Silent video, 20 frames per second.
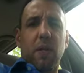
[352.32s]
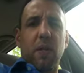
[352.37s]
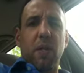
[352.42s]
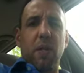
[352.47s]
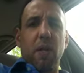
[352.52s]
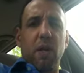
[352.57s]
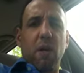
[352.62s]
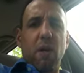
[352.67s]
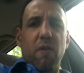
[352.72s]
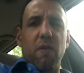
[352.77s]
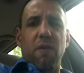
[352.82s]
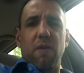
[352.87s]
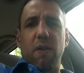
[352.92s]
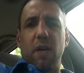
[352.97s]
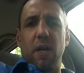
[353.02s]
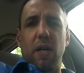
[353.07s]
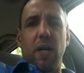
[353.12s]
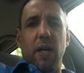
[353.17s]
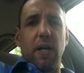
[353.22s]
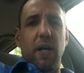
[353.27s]
you know,
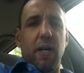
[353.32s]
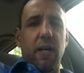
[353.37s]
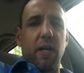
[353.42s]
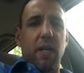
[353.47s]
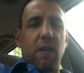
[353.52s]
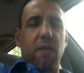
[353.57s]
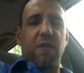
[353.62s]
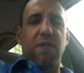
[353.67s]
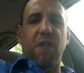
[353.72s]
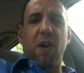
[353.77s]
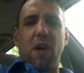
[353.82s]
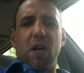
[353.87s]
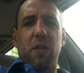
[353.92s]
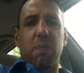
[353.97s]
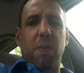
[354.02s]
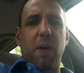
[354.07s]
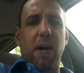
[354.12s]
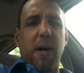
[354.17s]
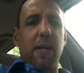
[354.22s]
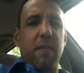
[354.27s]
uh, you know,
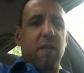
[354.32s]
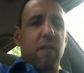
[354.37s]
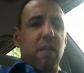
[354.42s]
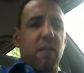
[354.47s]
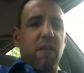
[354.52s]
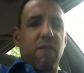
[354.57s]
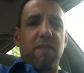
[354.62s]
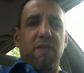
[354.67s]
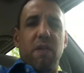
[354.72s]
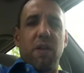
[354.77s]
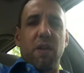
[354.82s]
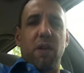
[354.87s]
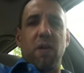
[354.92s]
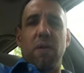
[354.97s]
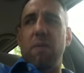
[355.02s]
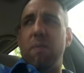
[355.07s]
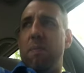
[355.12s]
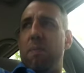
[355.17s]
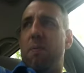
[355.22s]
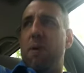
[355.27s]
false positive, you
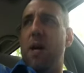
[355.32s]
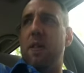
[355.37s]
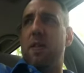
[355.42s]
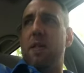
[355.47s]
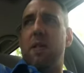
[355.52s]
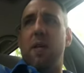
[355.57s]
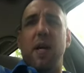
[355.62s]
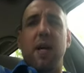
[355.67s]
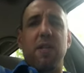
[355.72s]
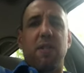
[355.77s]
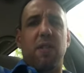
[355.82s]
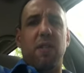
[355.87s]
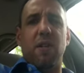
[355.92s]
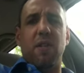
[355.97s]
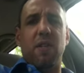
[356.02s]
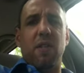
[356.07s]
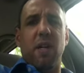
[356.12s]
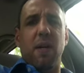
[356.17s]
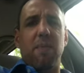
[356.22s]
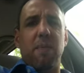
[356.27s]
know, breathalyzer
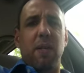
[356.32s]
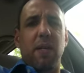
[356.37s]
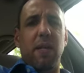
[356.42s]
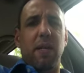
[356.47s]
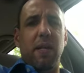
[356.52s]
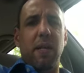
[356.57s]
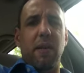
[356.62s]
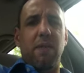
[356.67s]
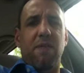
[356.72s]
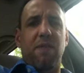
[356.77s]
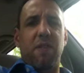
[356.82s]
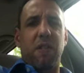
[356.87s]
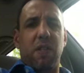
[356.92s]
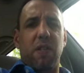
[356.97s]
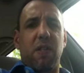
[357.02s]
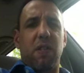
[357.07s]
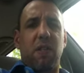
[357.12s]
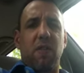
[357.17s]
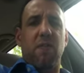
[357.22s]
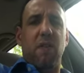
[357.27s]
or something, and
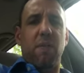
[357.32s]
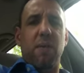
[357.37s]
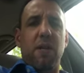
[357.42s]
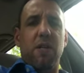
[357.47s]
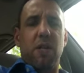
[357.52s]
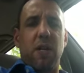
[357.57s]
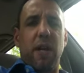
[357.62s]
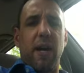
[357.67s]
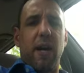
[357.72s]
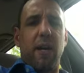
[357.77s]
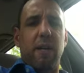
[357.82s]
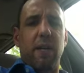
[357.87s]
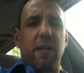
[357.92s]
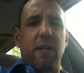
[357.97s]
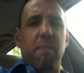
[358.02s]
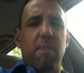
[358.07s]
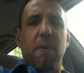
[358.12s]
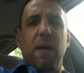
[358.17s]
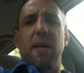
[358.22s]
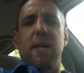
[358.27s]
figure this information out
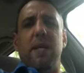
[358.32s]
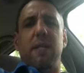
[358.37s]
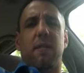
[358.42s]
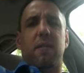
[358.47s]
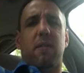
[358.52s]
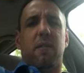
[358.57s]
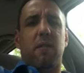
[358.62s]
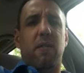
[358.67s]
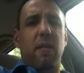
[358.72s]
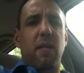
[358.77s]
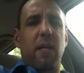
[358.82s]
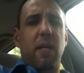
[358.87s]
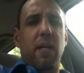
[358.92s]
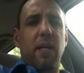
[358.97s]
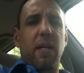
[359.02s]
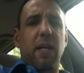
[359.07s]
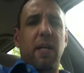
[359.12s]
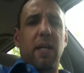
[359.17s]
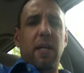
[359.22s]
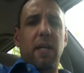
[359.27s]
in minutes.
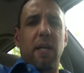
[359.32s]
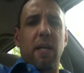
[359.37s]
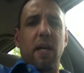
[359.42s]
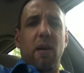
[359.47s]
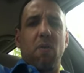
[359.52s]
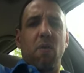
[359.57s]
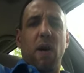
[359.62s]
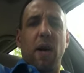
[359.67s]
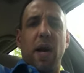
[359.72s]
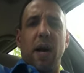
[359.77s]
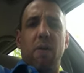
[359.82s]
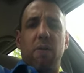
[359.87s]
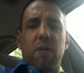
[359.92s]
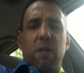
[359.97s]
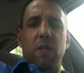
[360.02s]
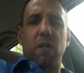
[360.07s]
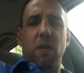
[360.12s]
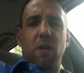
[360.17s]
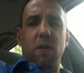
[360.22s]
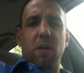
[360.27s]
You know, why I
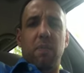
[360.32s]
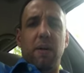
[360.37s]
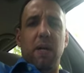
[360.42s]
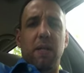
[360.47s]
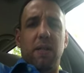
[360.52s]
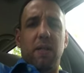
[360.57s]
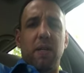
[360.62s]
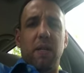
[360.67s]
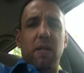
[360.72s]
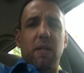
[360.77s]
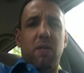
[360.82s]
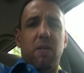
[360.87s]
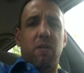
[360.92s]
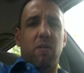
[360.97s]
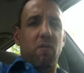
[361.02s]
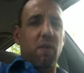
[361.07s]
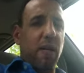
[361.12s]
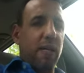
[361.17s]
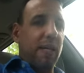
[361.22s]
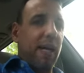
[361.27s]
wasn't told about
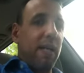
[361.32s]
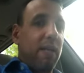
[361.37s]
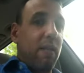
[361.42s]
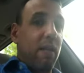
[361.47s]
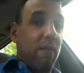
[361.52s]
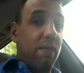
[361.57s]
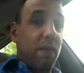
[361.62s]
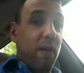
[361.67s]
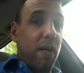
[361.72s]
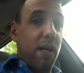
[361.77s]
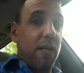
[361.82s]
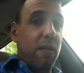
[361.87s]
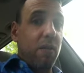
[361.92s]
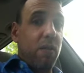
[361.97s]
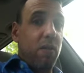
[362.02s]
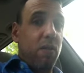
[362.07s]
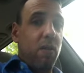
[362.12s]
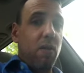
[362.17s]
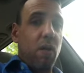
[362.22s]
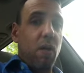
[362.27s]
this when I got the
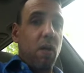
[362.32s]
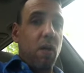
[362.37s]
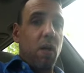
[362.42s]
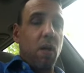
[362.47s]
device,